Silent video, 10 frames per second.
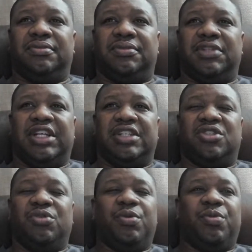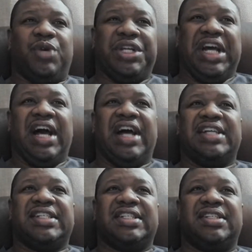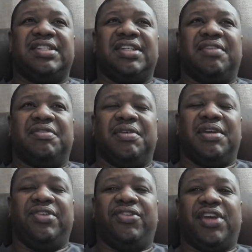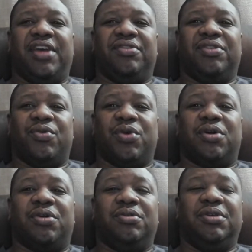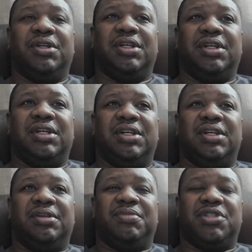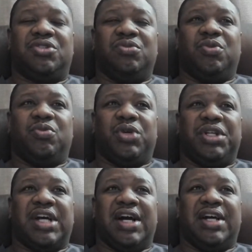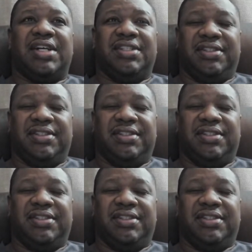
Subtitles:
And Superboy dies, and he saves the world, but Superboy dies.